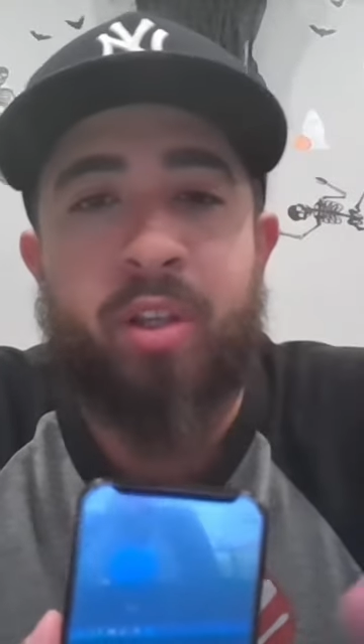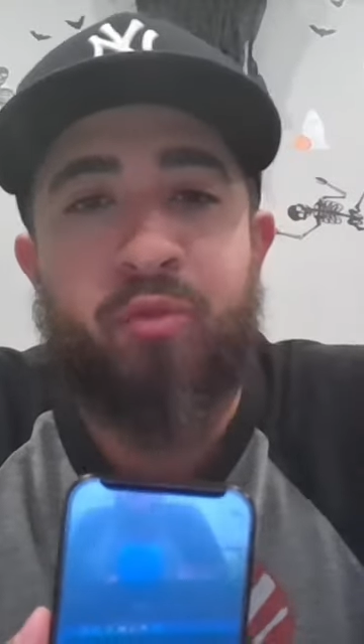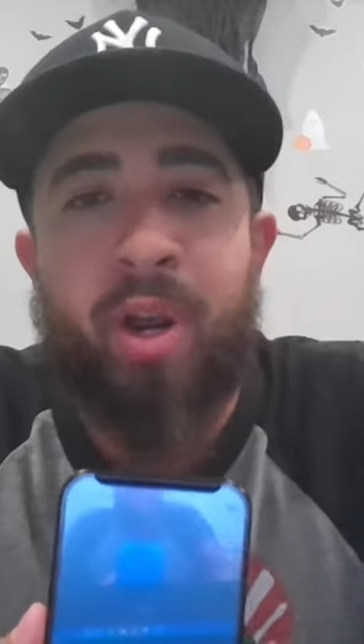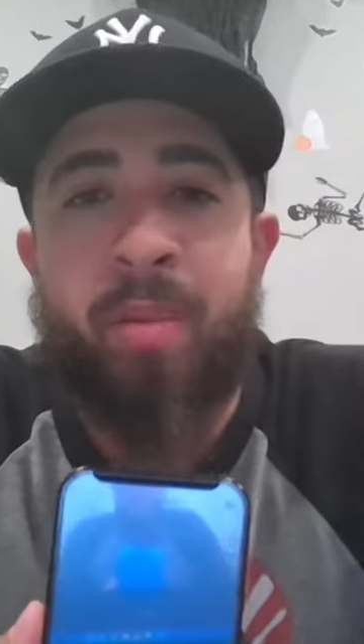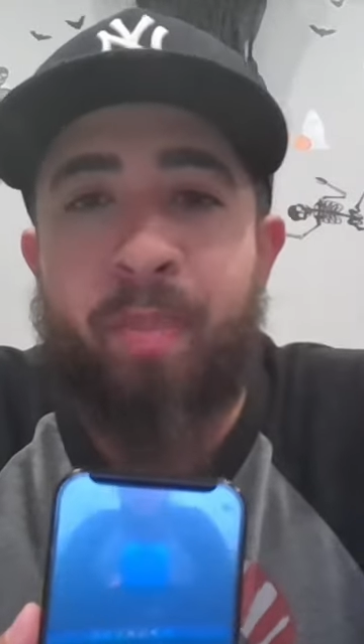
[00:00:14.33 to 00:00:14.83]

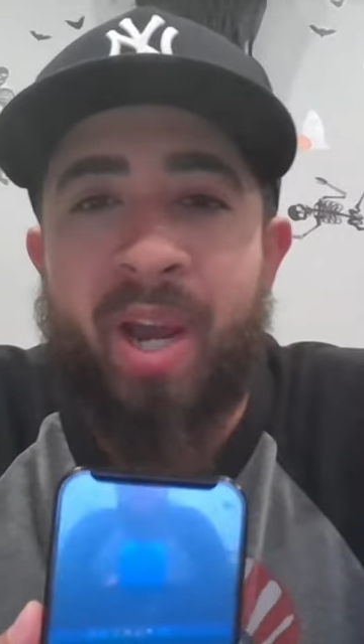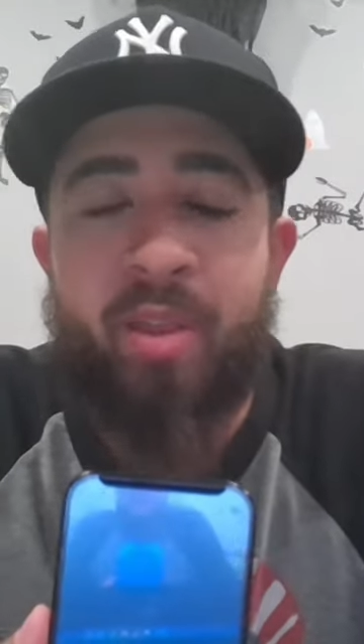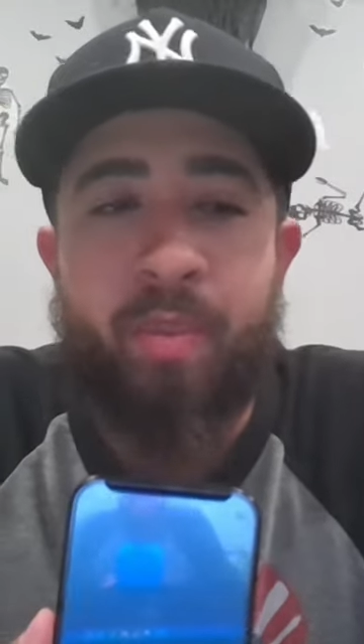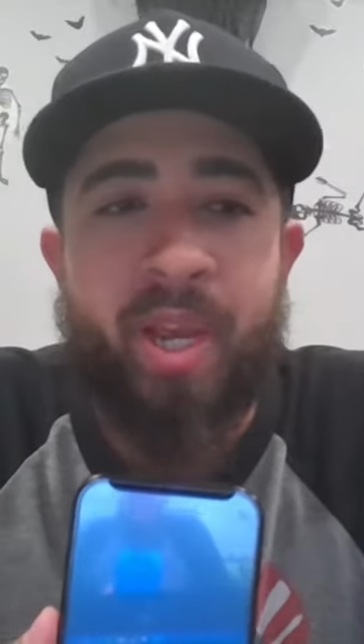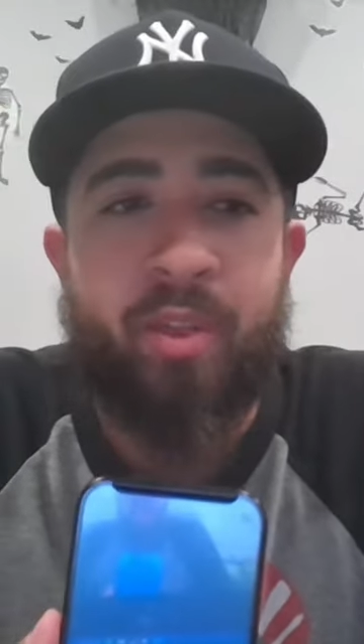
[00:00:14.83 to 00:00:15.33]
Right by the
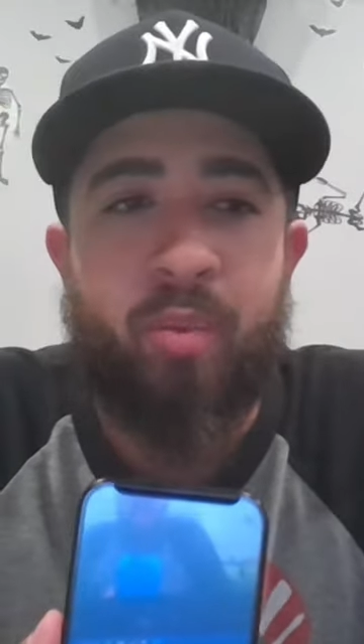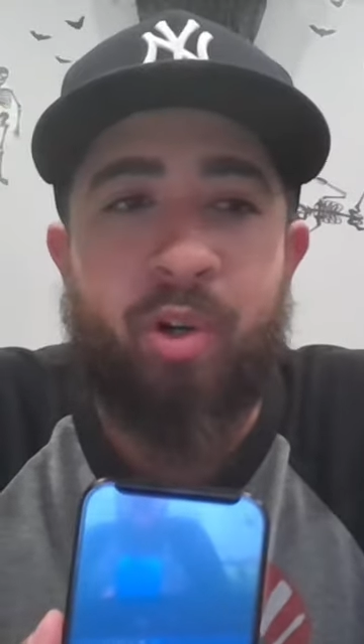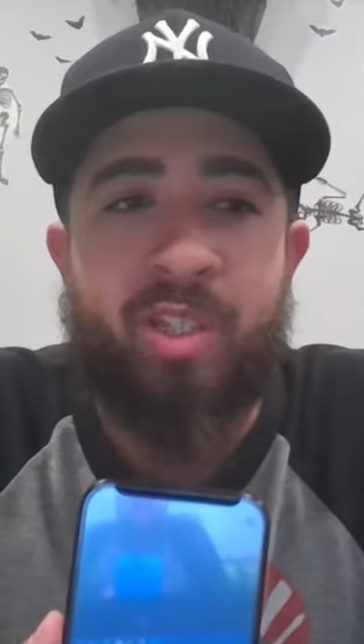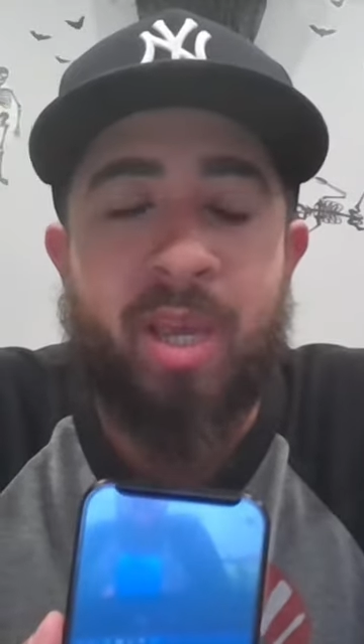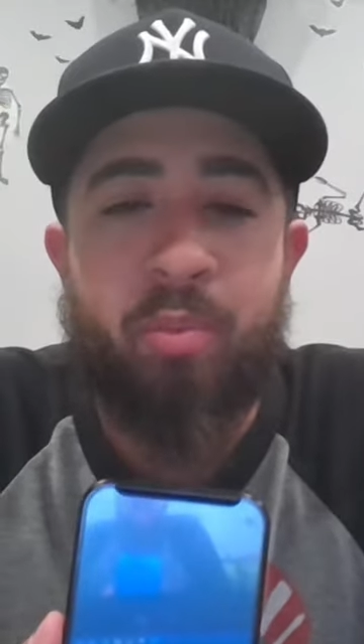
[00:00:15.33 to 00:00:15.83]
bathroom. Our
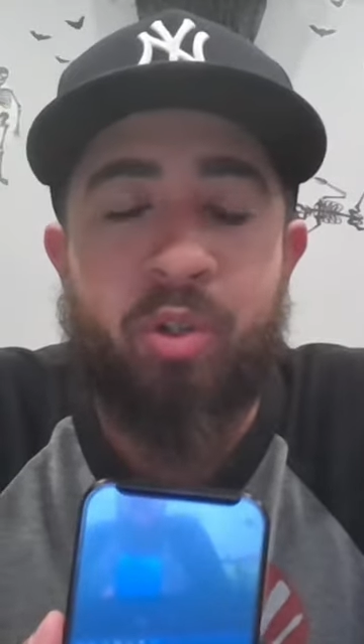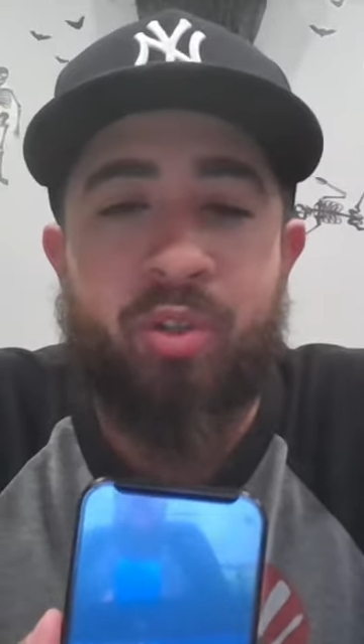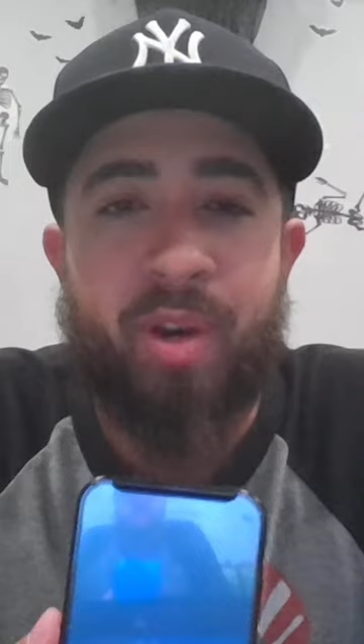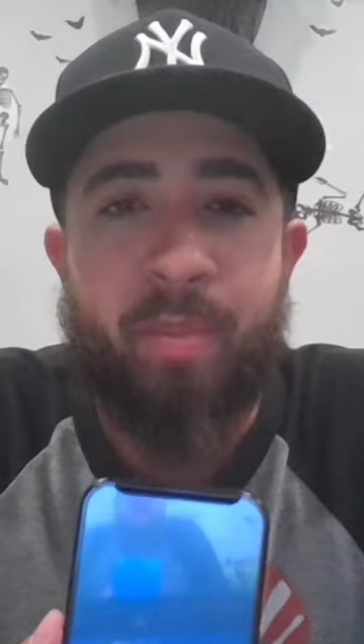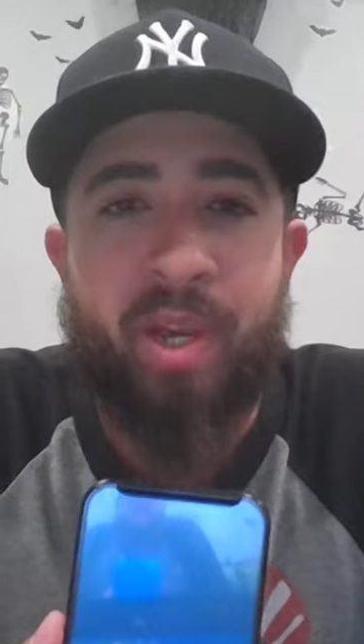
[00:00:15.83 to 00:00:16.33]
table is
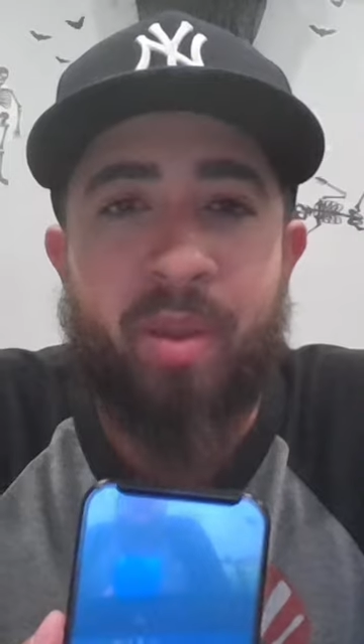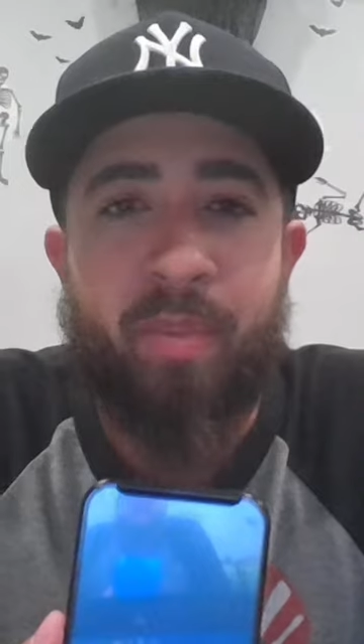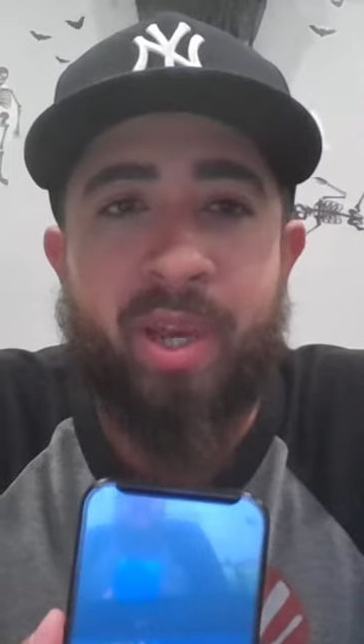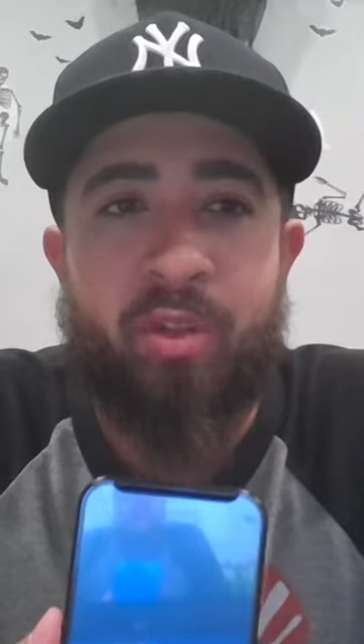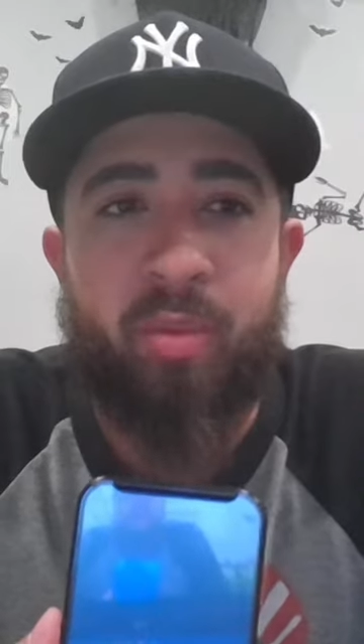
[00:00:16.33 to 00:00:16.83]
right by the
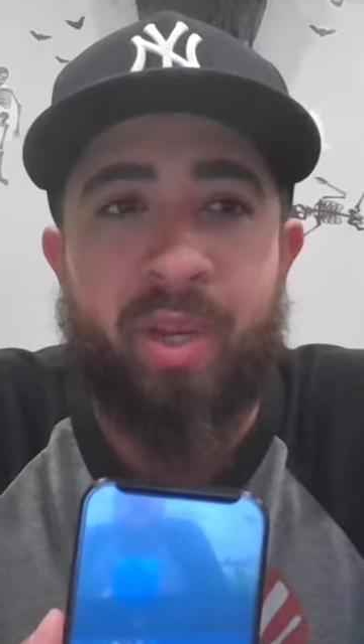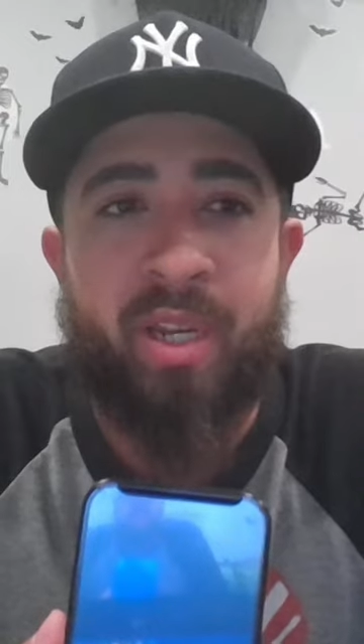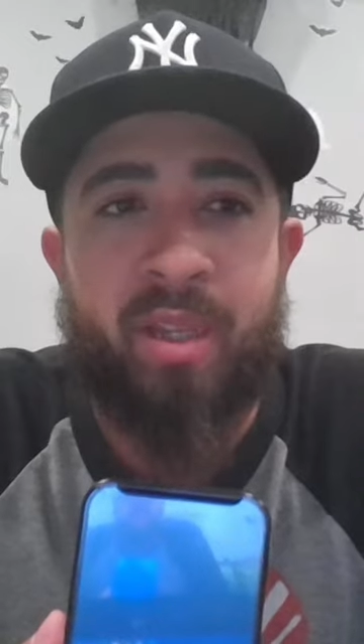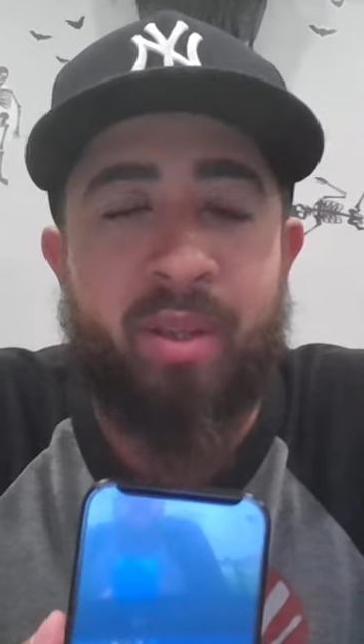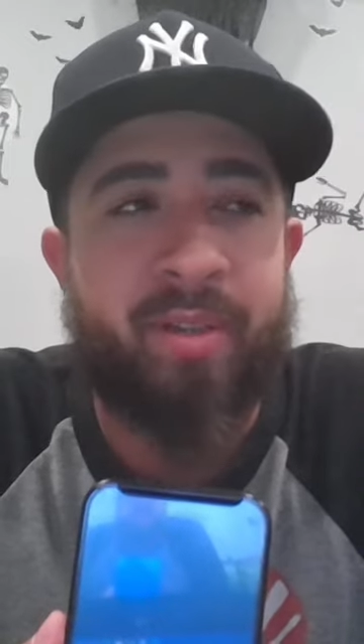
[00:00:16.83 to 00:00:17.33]
bathroom and he
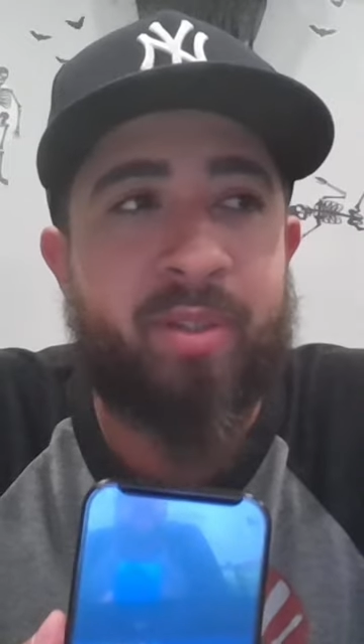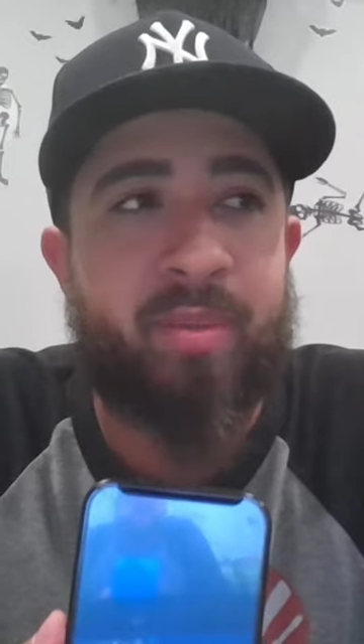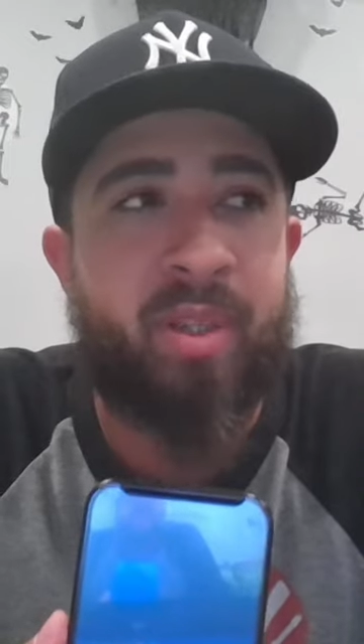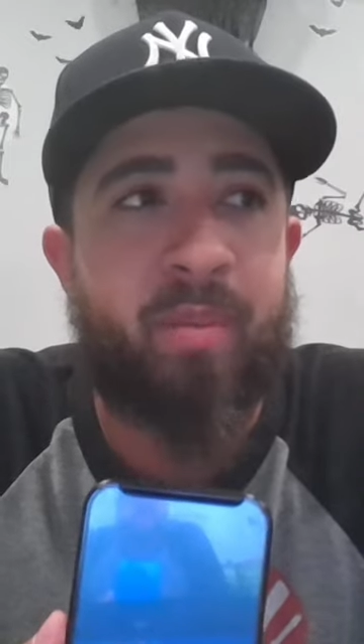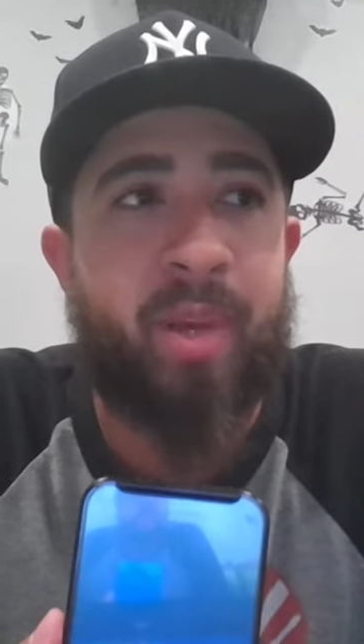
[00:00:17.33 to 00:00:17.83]
left
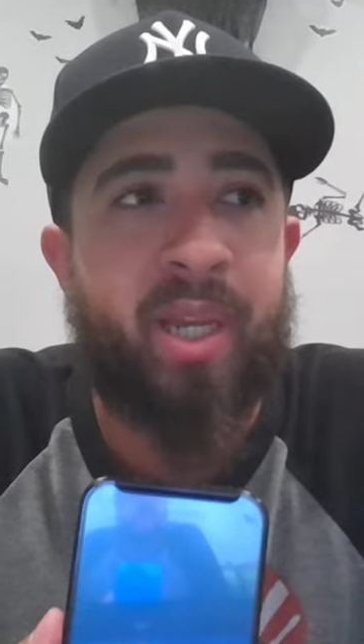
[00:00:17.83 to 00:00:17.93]
something back,